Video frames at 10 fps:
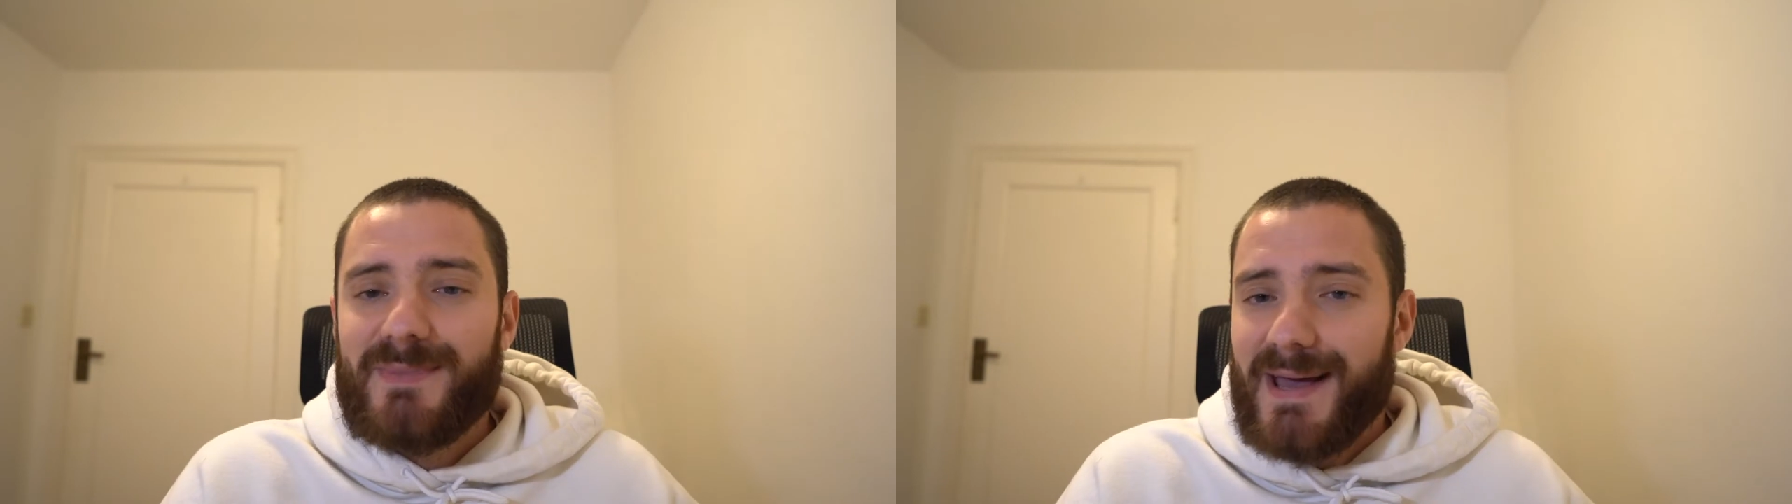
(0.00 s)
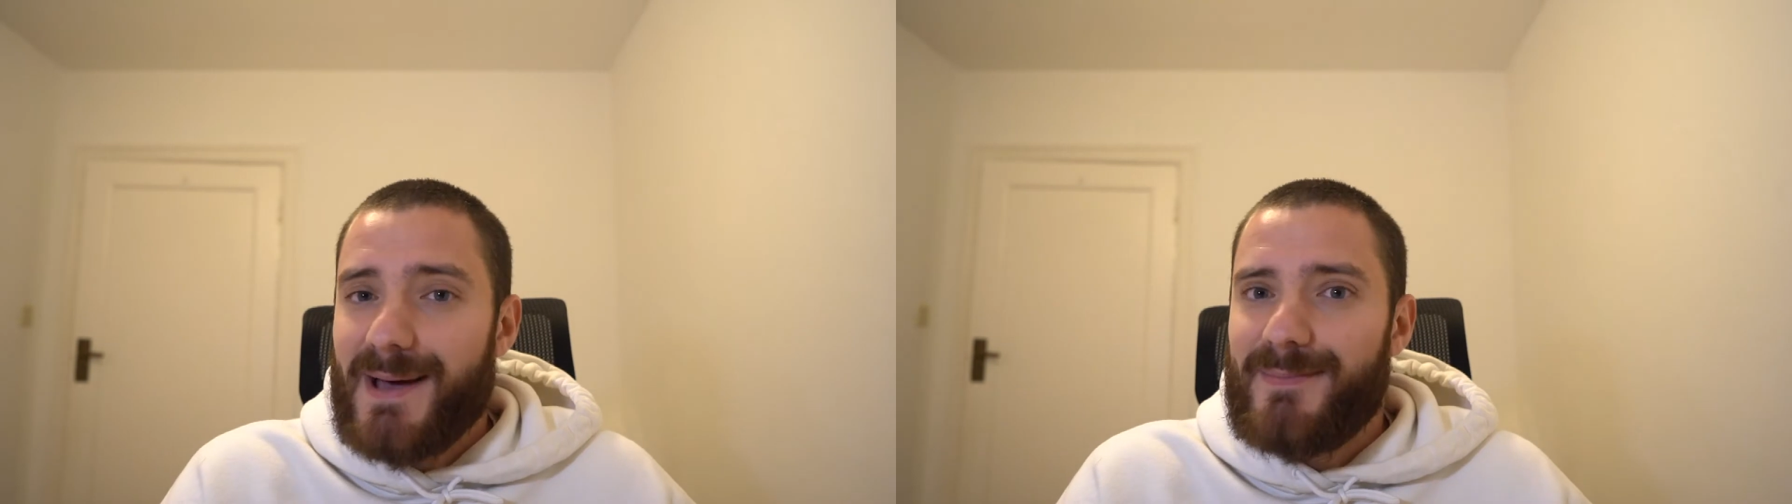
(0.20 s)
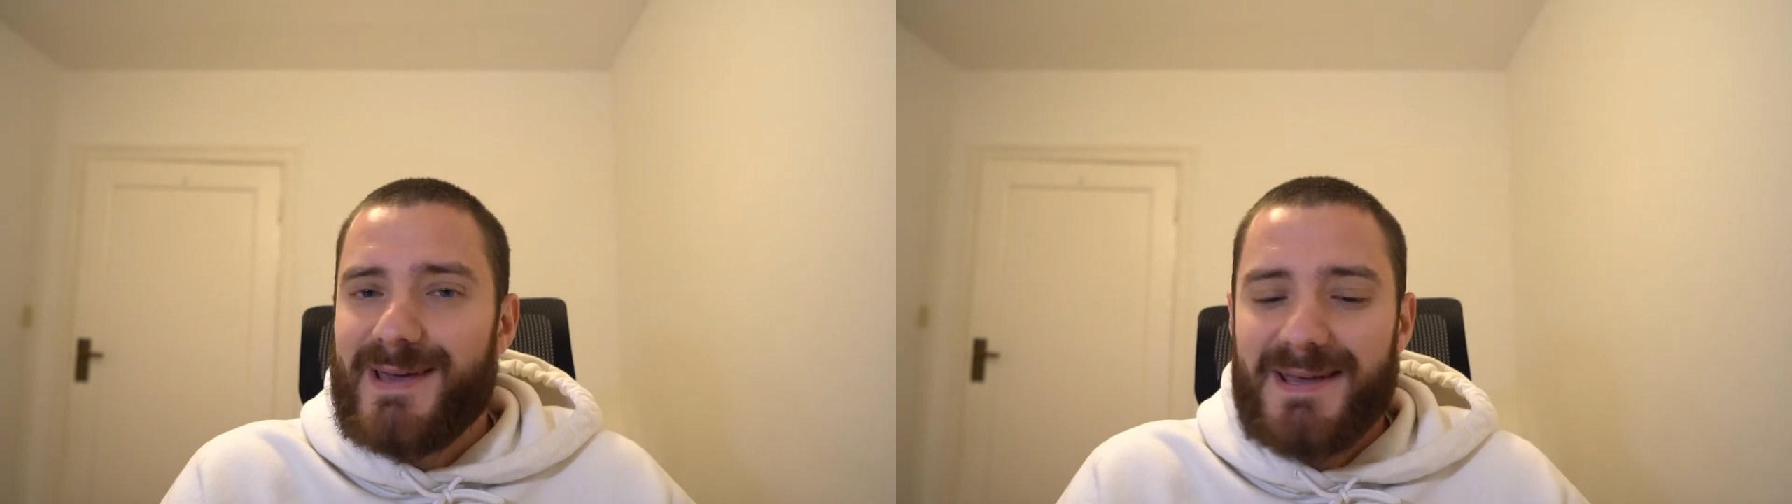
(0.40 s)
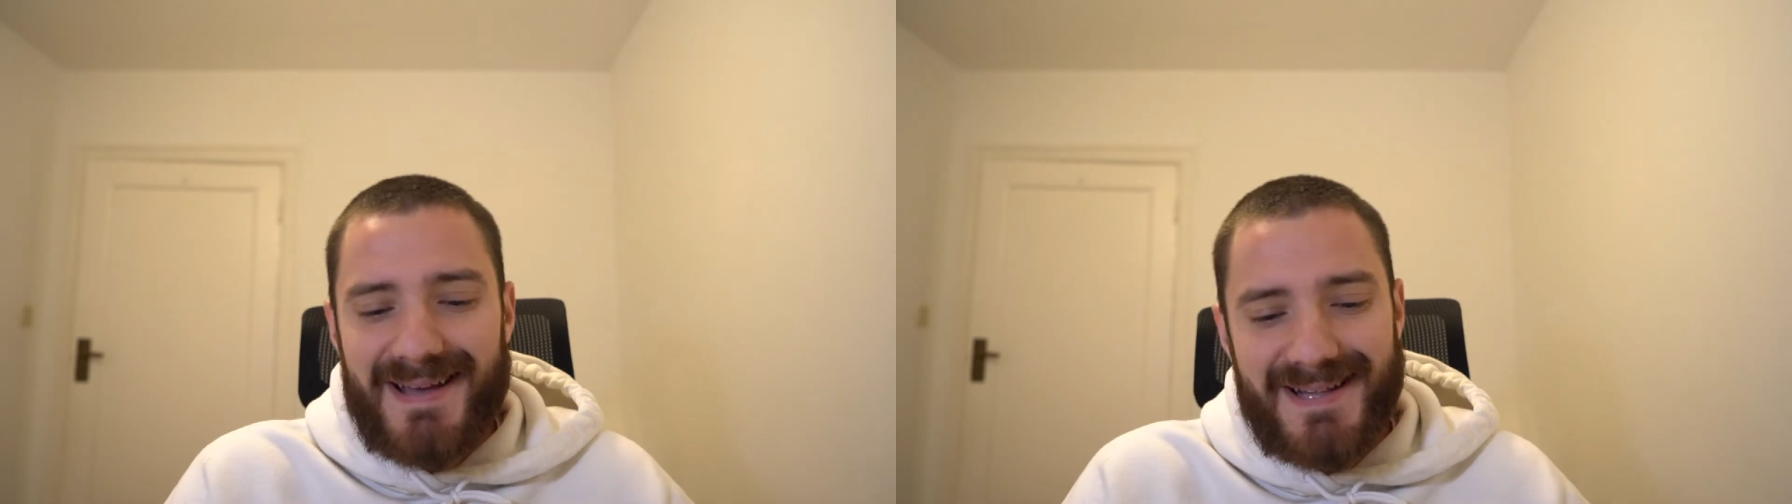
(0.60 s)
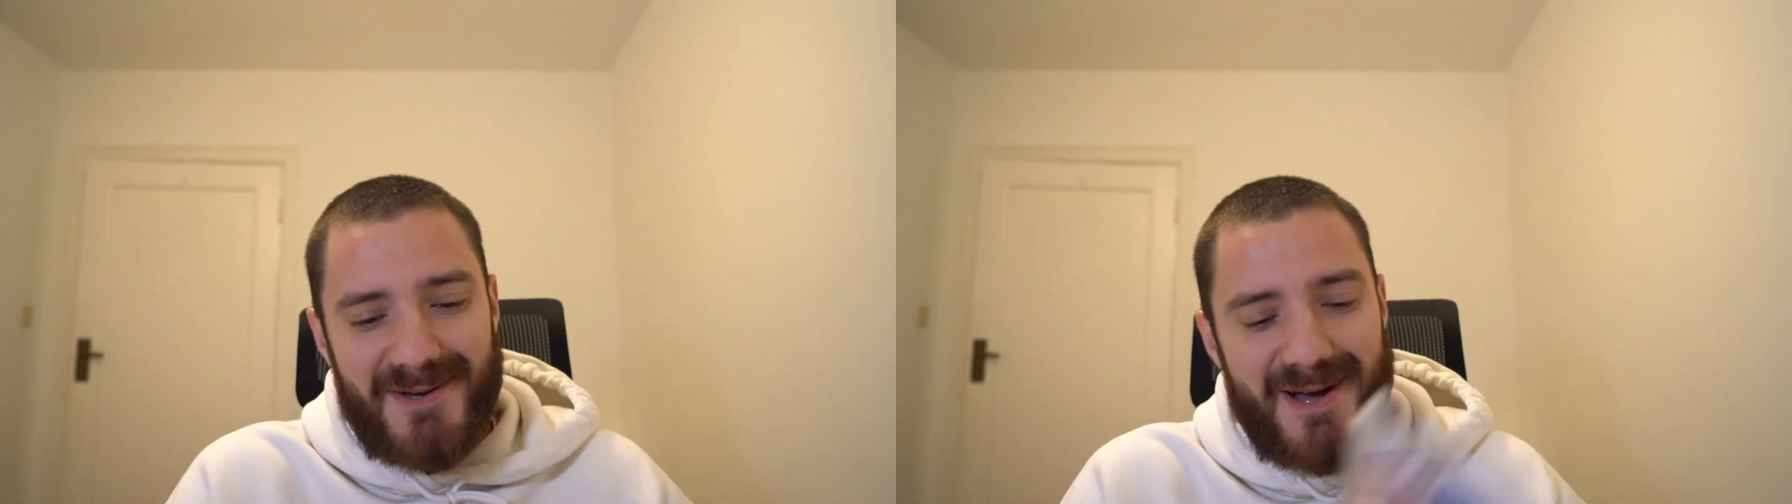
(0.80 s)
happy
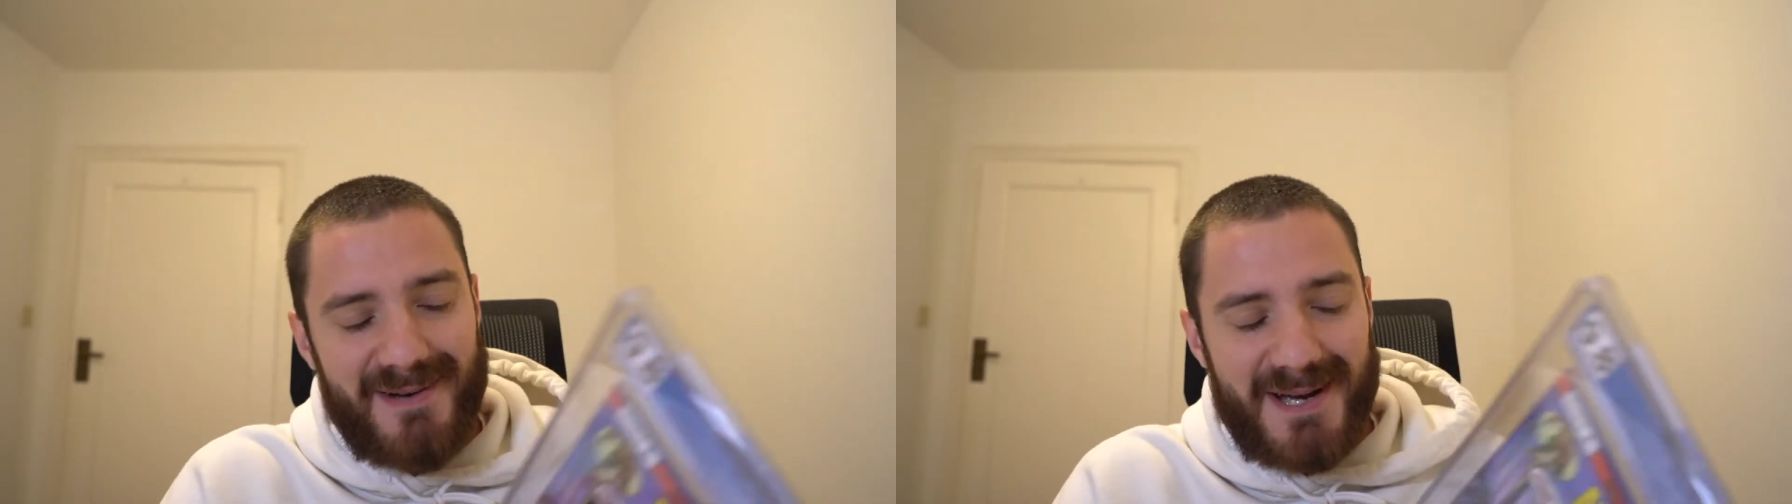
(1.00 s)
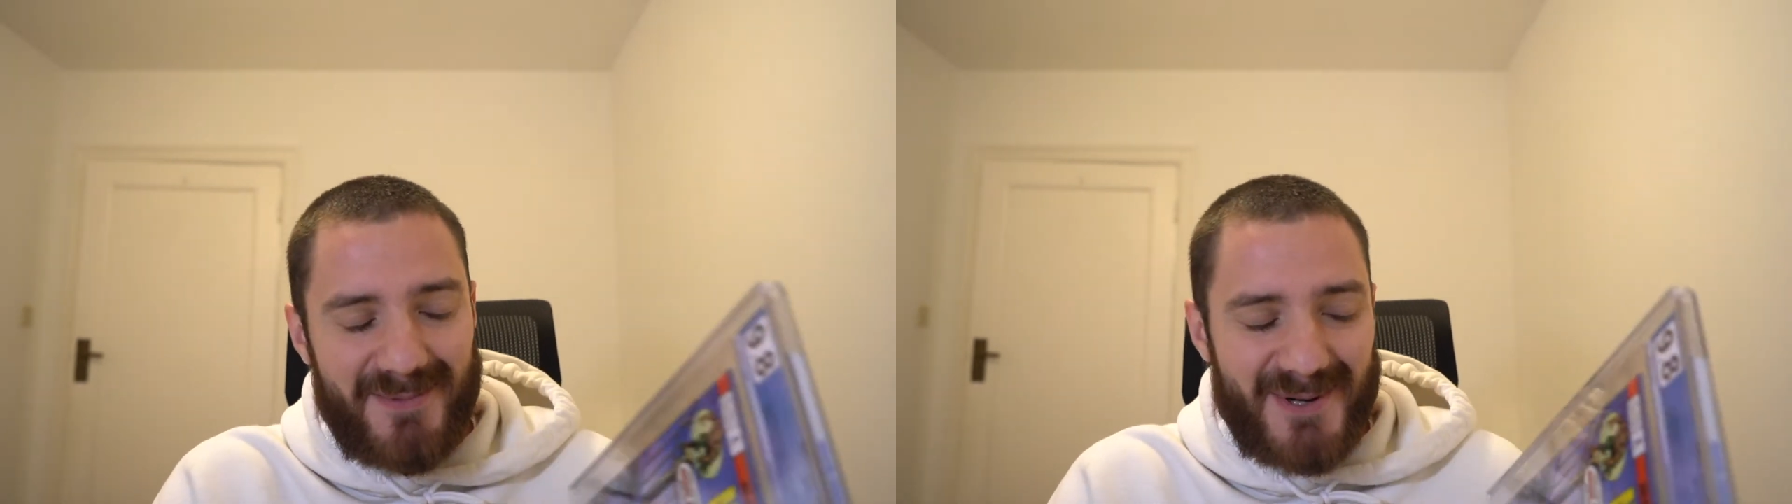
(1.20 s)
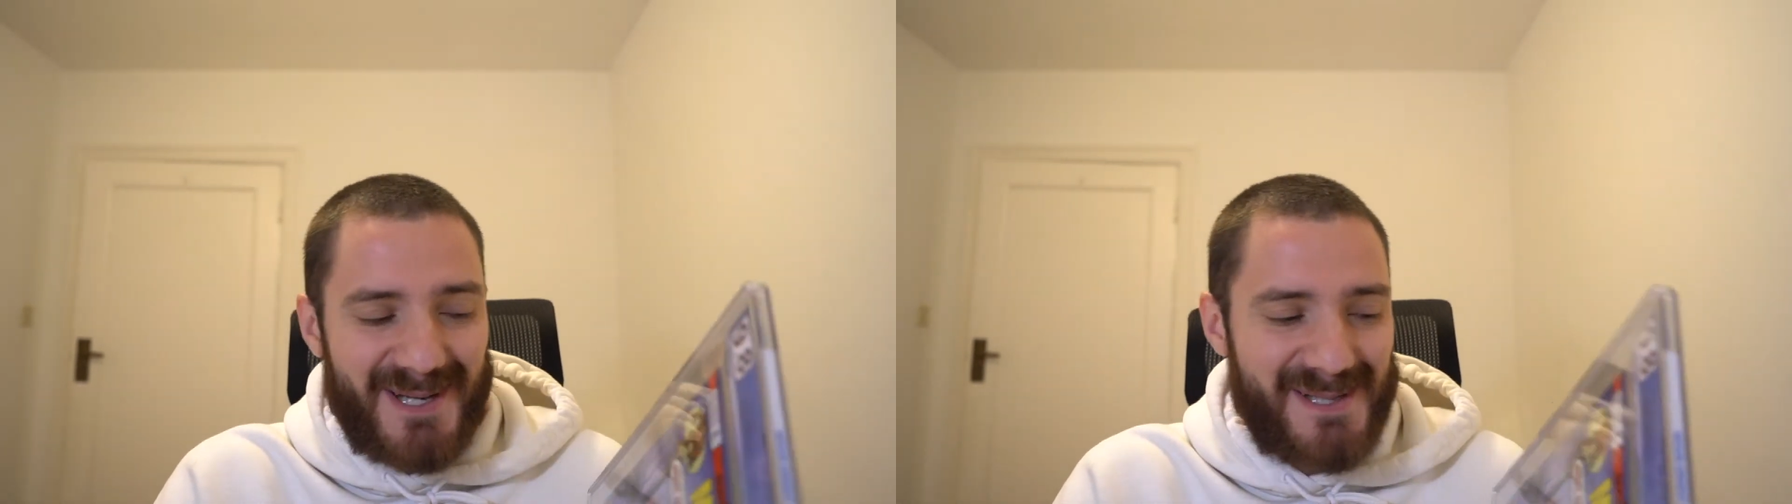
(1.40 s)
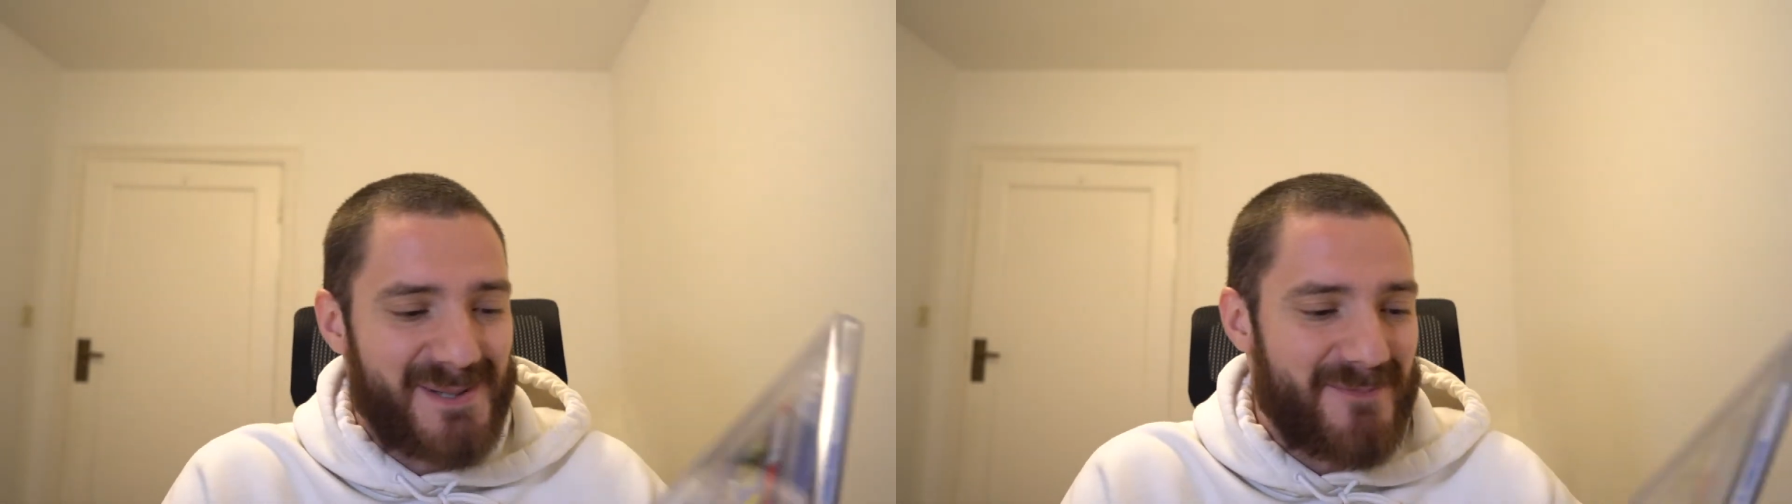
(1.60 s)
to have a 9.8,